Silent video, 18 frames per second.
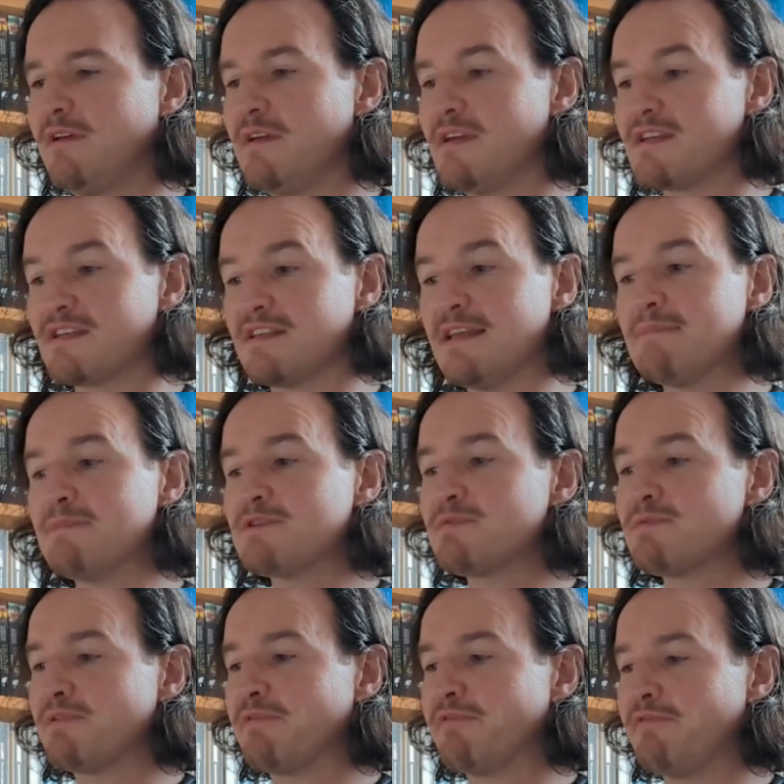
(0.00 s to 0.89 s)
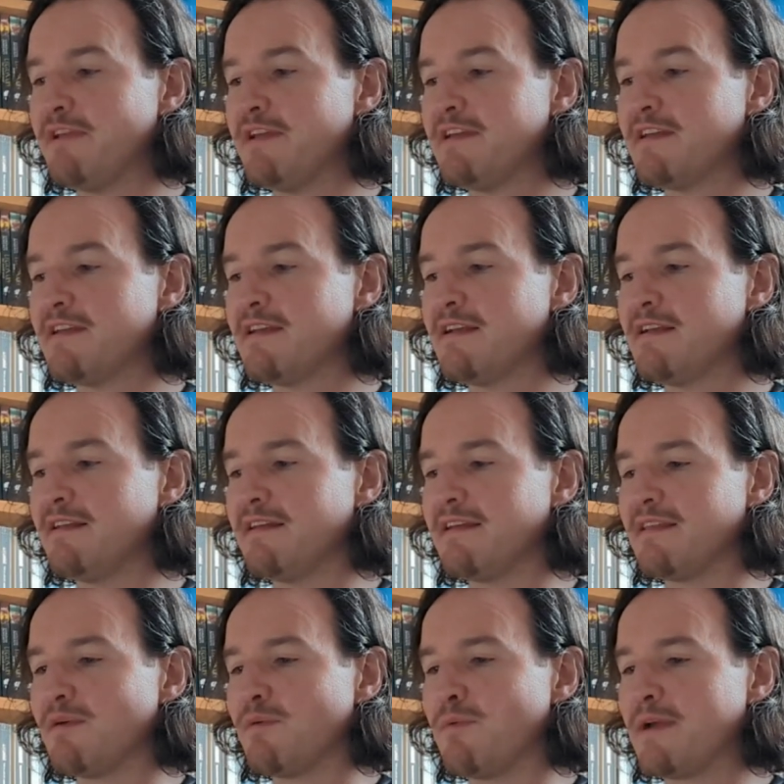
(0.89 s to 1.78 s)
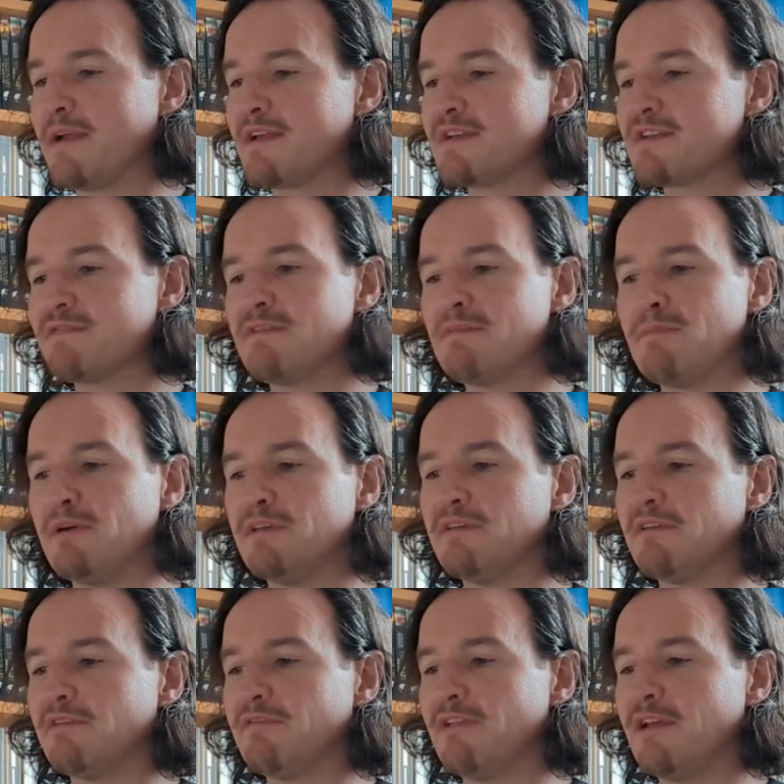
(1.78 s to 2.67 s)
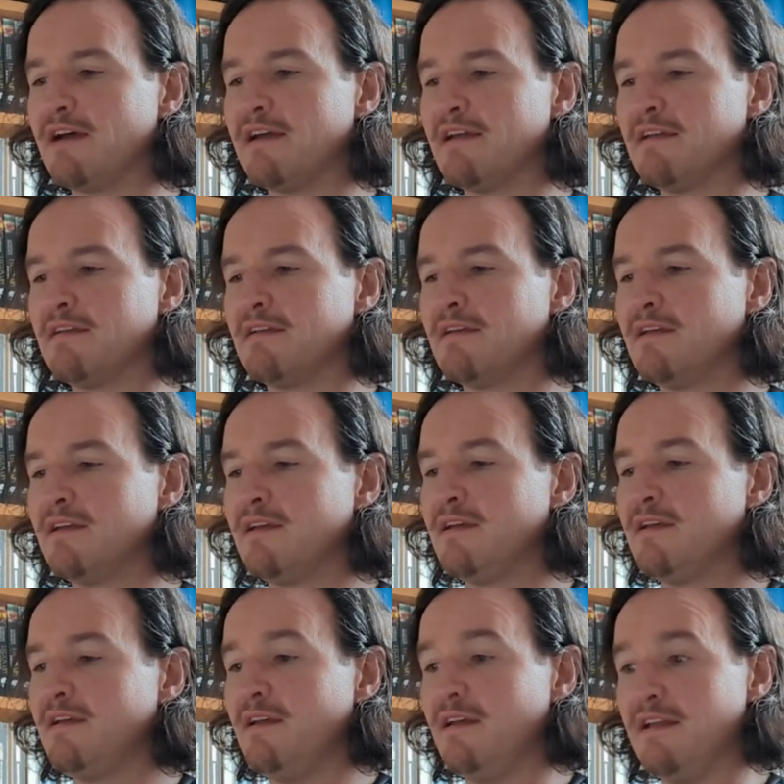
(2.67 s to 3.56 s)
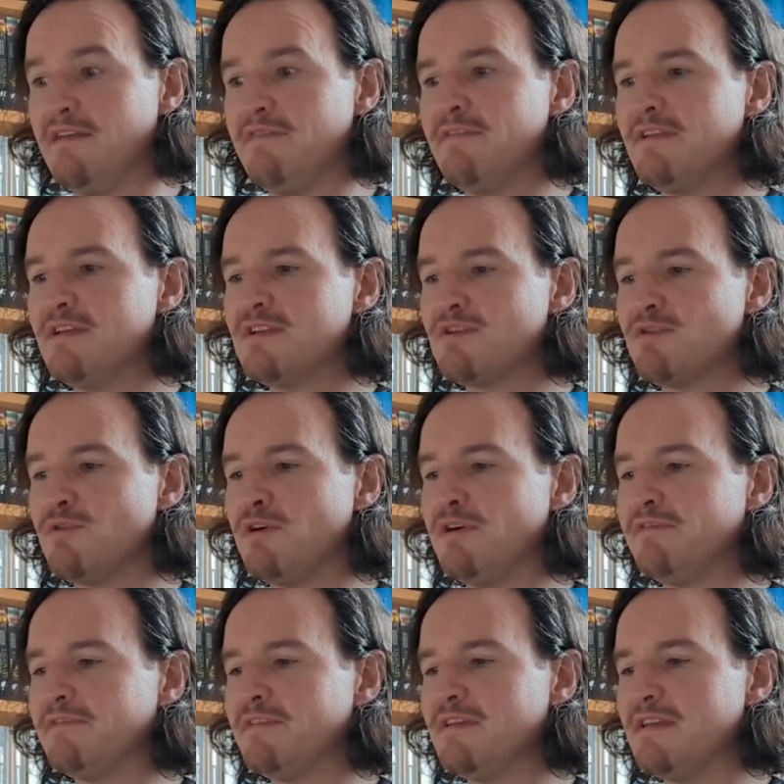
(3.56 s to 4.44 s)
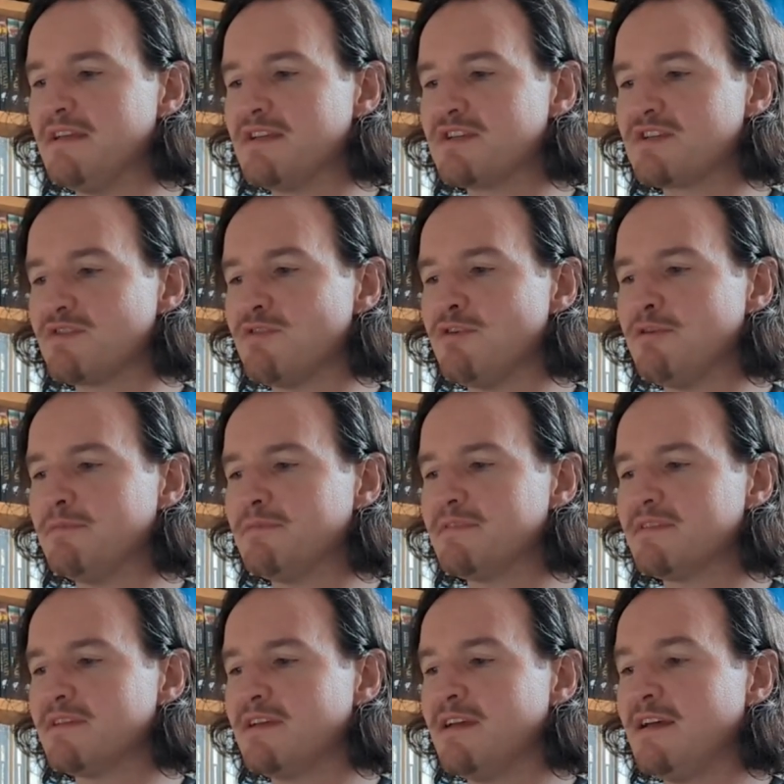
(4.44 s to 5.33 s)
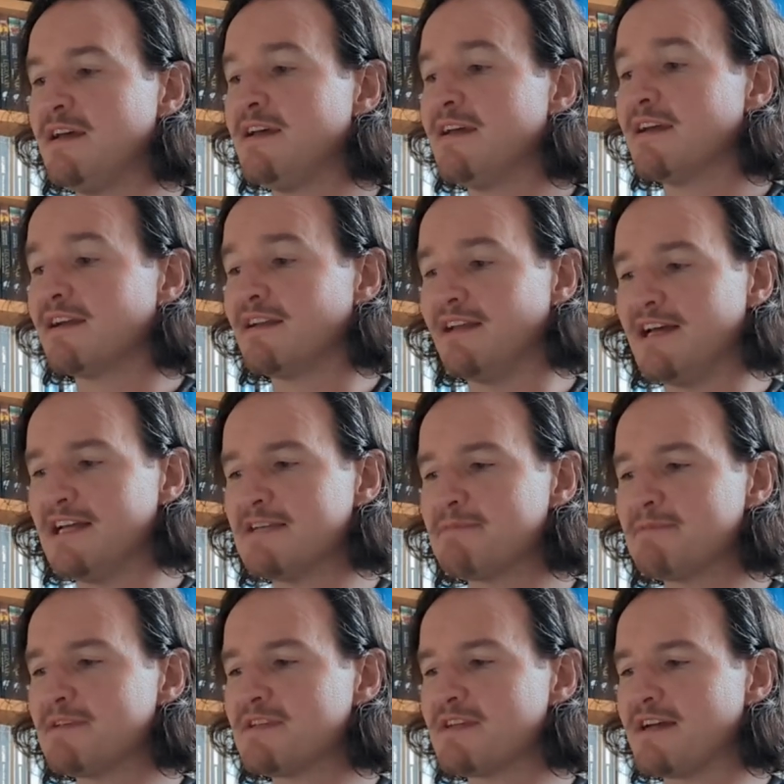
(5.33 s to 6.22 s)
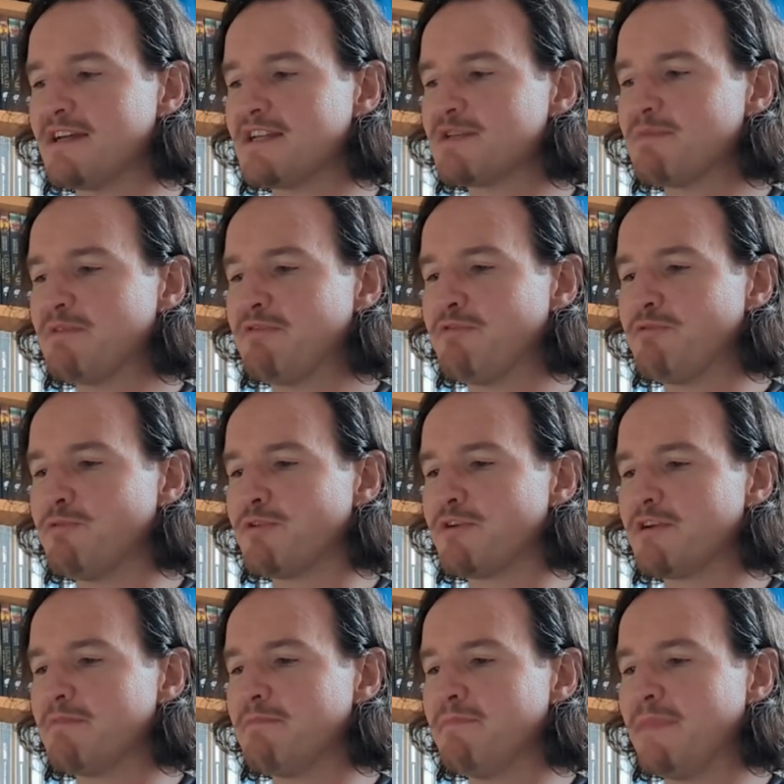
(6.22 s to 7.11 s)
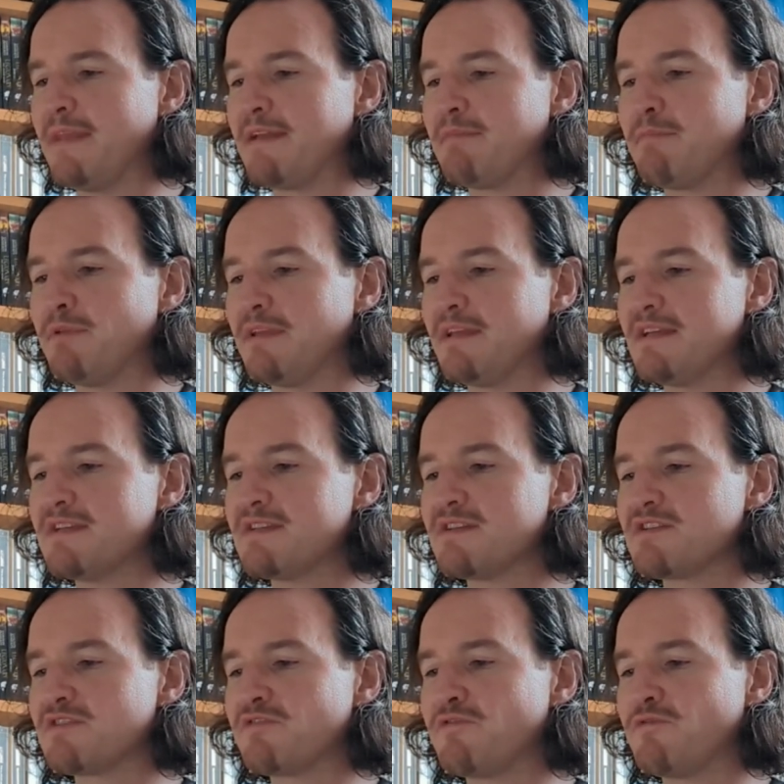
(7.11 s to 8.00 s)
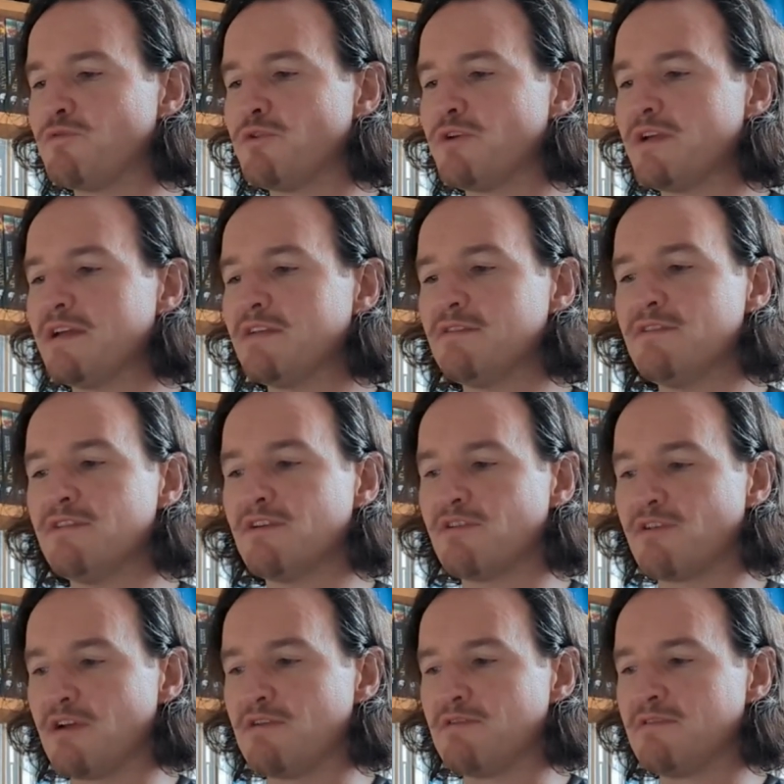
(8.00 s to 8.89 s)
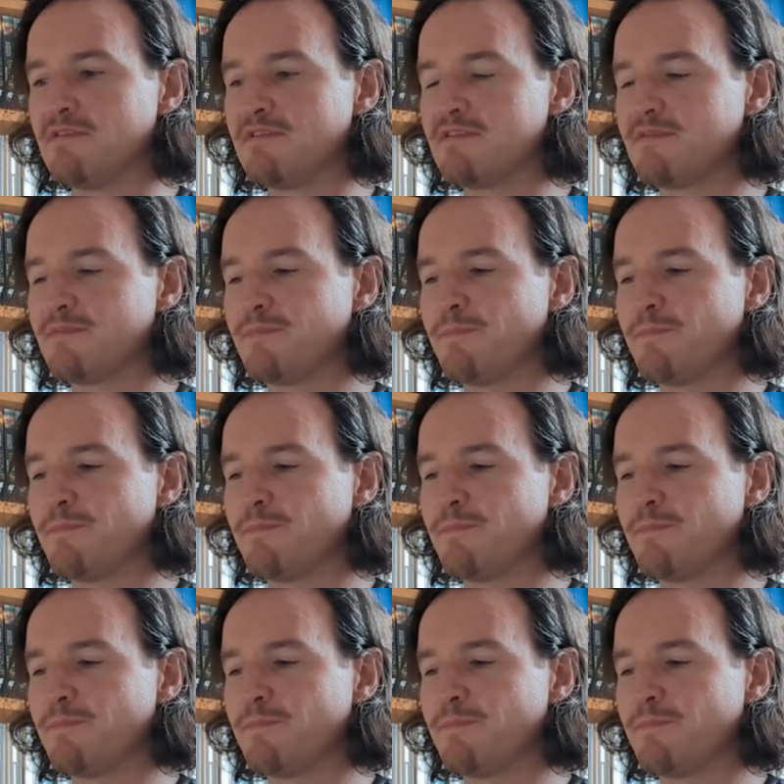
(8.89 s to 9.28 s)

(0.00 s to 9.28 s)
His lips were flickering like the wings of a butterfly, and every so often he stopped, clasped his hands before him, and placed his forehead on the ground.